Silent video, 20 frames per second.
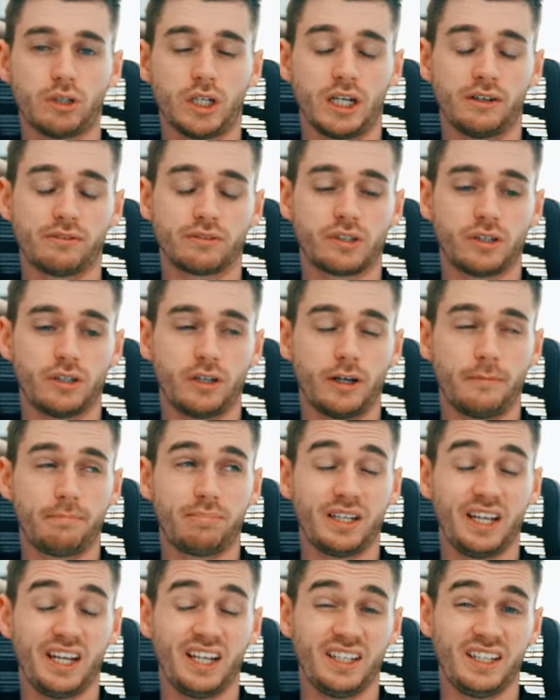I've got a
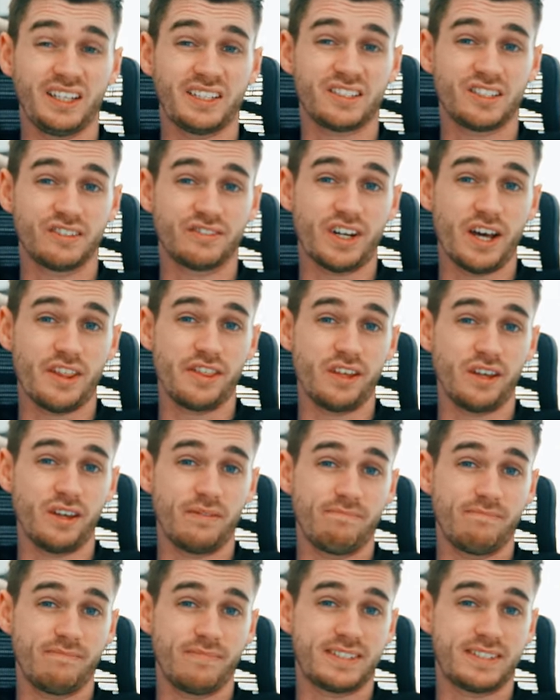playlist of other